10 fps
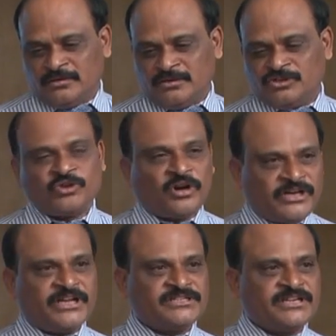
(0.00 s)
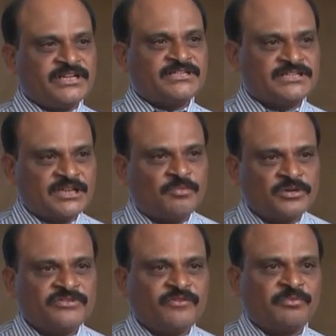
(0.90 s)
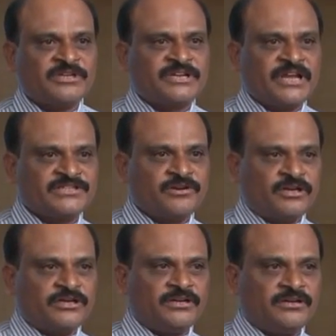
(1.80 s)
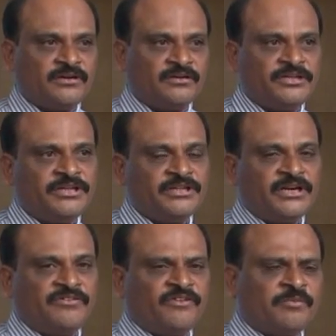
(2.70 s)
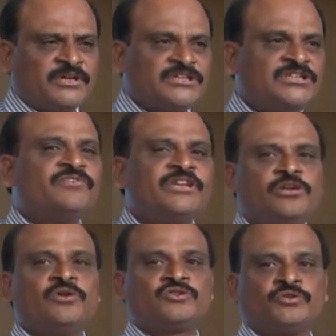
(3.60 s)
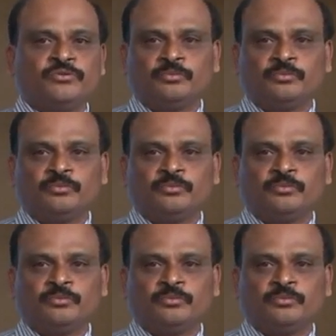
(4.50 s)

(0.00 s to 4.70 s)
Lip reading: Short taste in the sense, suppose if a person has got, think that if a person is very close to you,